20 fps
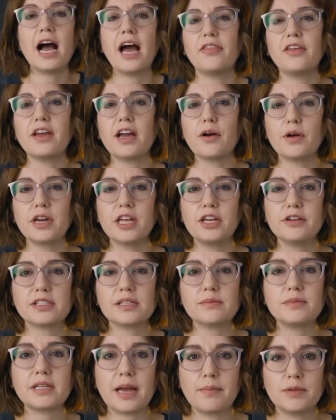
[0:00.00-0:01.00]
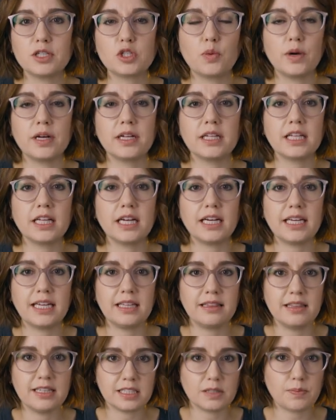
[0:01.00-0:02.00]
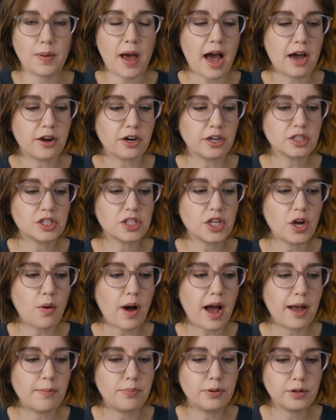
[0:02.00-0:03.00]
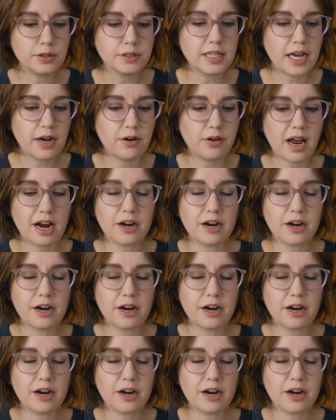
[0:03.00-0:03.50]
I think I wanna use some diamond twill in this pattern. So I pulled out